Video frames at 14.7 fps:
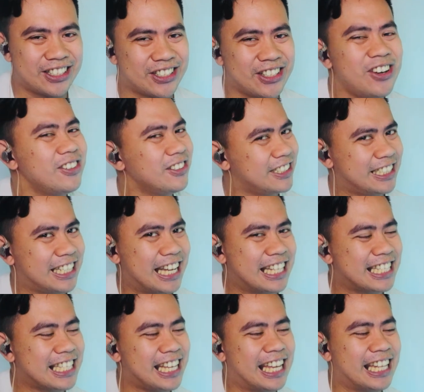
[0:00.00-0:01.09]
So
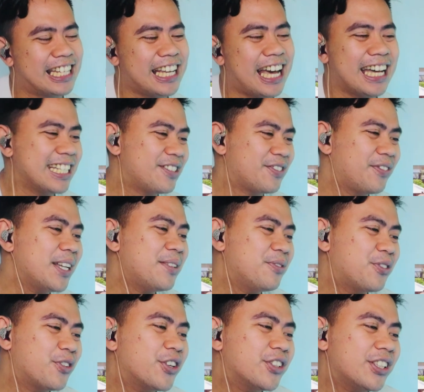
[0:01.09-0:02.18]
that's it, guys. But
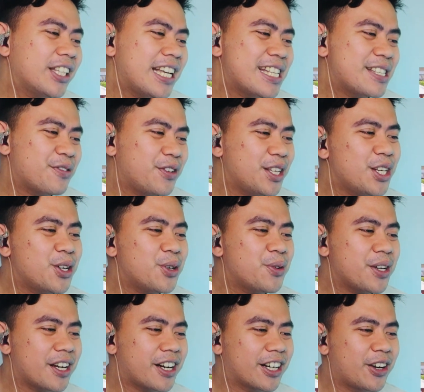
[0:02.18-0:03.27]
for today's video,
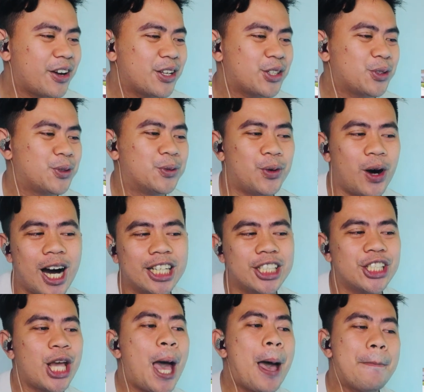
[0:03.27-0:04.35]
we are going to
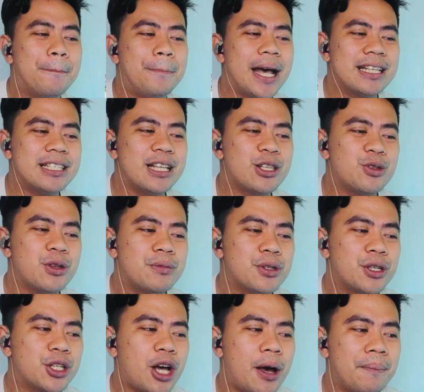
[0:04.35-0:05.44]
watch Best in
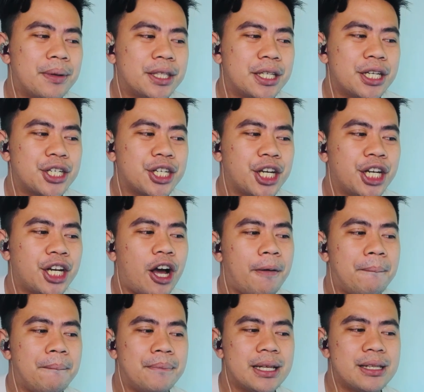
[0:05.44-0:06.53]
Swimsuit competition
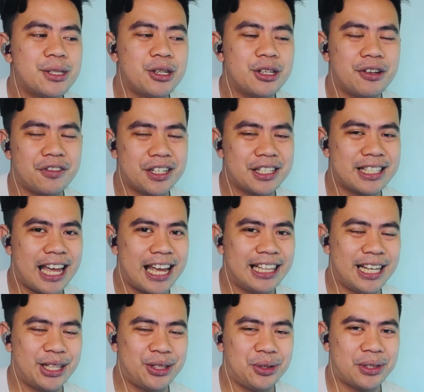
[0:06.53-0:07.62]
of Miss Universe
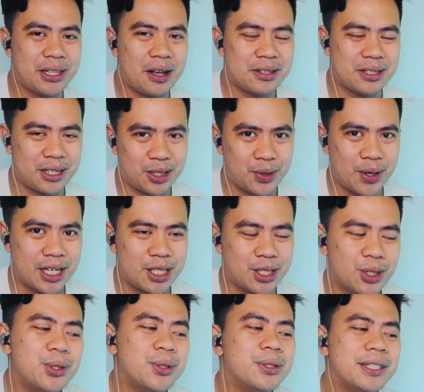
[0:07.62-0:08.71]
Thailand
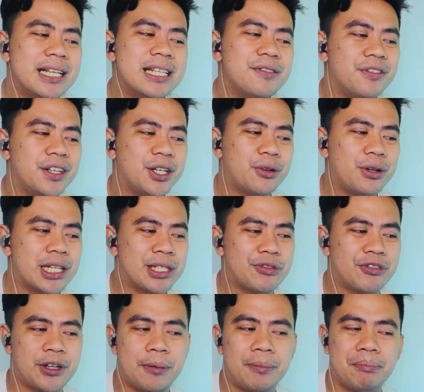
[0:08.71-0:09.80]
2022. This video is
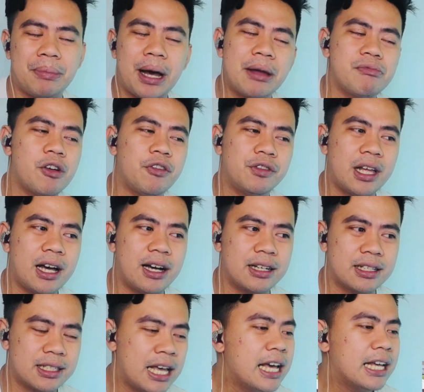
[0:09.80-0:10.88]
from Pipe
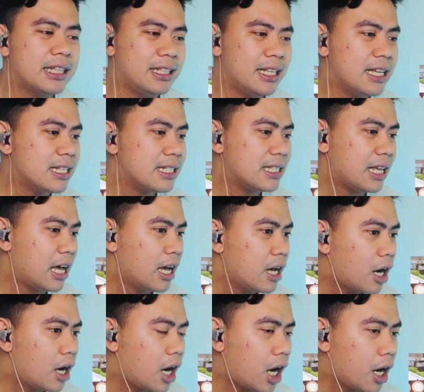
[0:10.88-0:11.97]
Vlogs. This
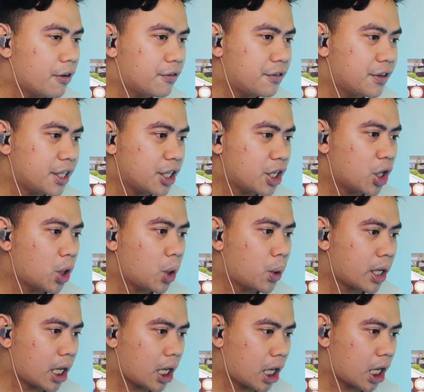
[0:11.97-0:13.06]

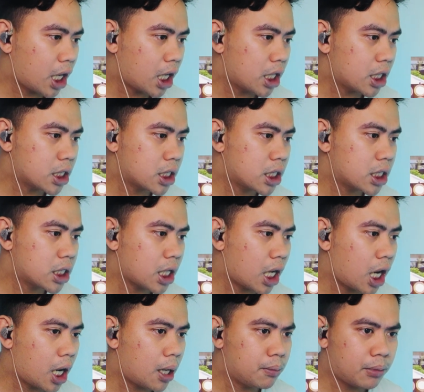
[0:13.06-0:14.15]
video is
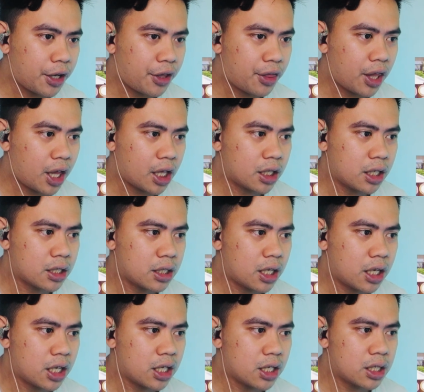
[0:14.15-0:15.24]
I think this
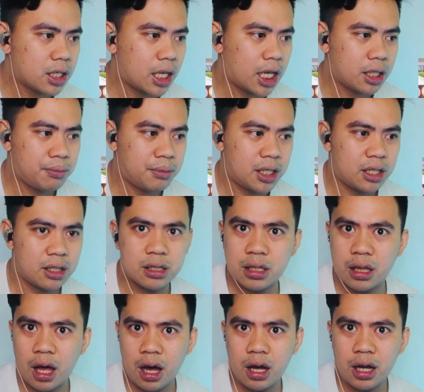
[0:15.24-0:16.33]
is 8 minutes
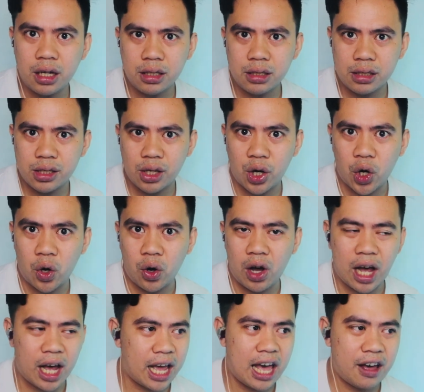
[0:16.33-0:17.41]
long, so
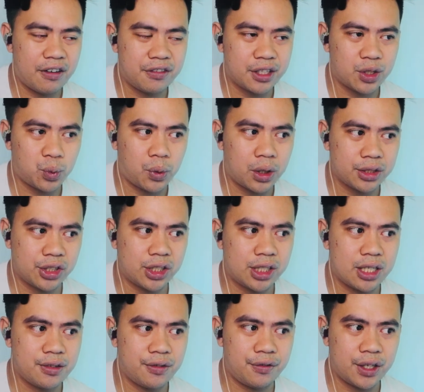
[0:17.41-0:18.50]
I haven't watched
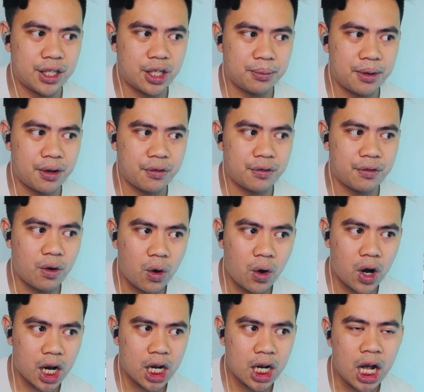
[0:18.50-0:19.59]
this video
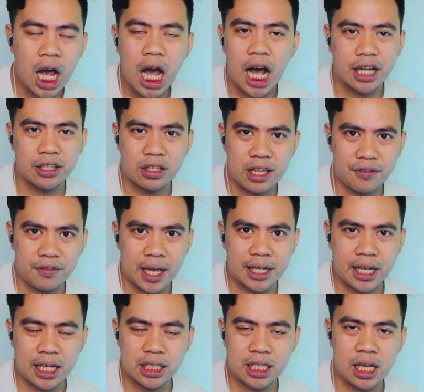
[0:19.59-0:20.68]
before. I don't have
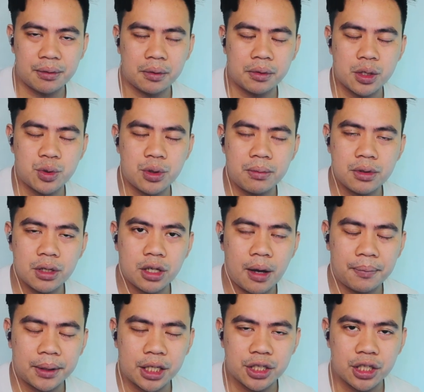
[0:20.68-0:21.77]
any idea about the swimsuit
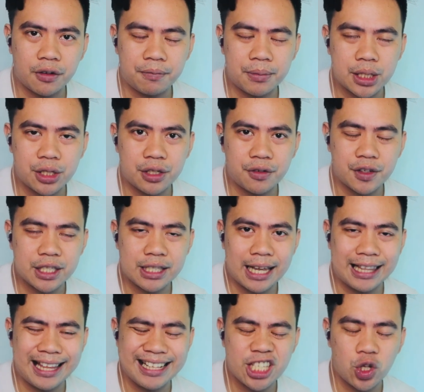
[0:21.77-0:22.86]
competition of Miss Universe
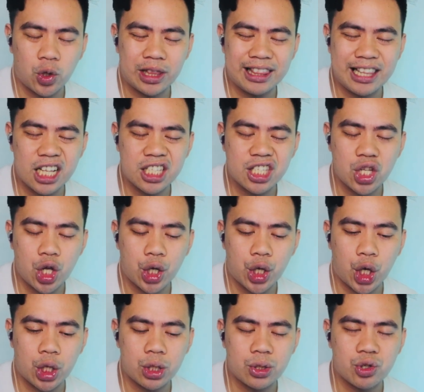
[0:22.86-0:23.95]
Thailand, so let's
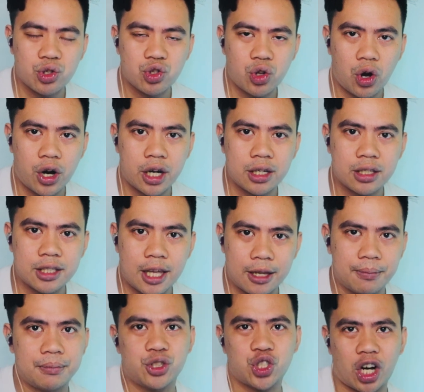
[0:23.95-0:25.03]
get started.
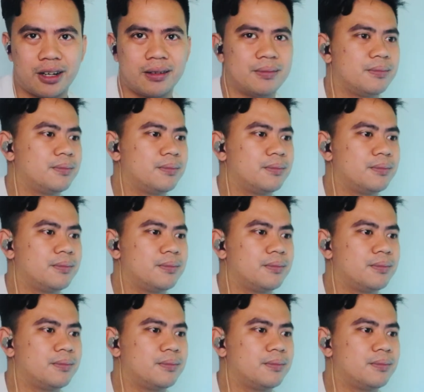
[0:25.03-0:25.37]
Check.